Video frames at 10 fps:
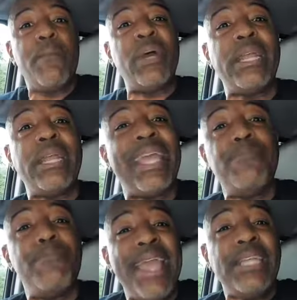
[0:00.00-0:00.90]
but it, it
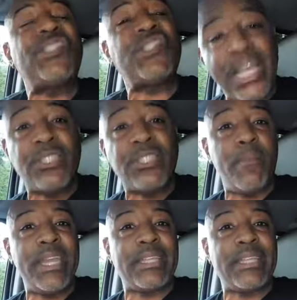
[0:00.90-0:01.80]
made sense to
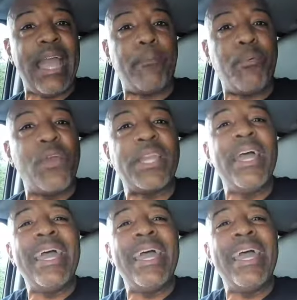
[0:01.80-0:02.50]
me at that point.